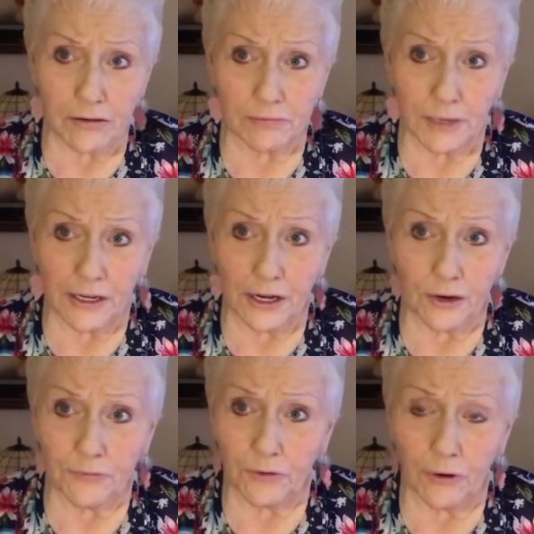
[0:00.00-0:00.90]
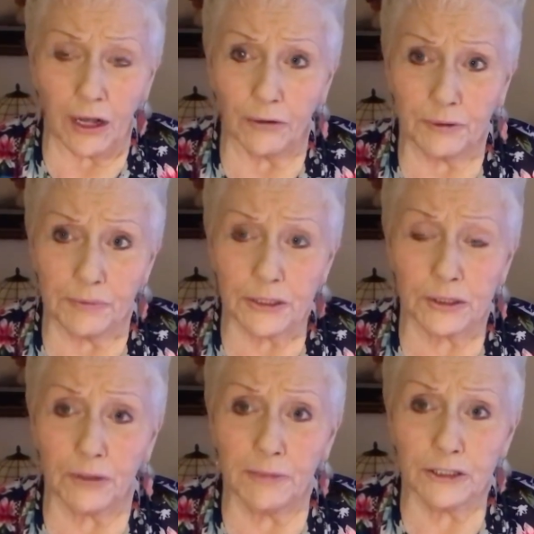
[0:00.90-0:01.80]
Medicare for all would be
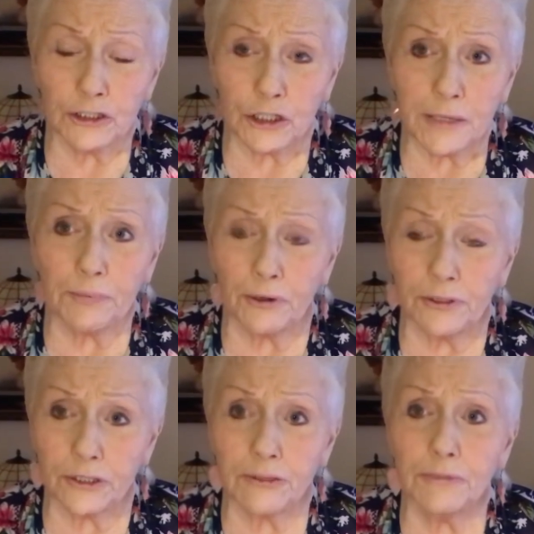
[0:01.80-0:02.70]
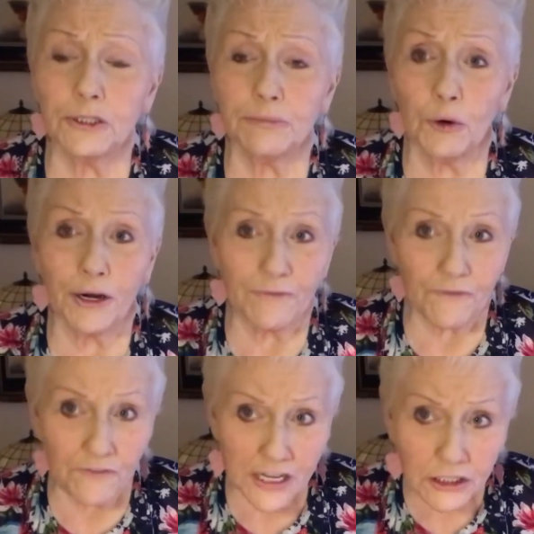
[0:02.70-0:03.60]
so much cheaper and so much more
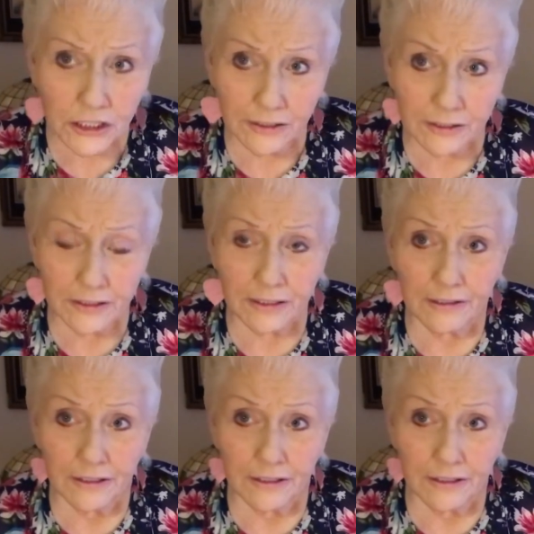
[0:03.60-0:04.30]
efficient,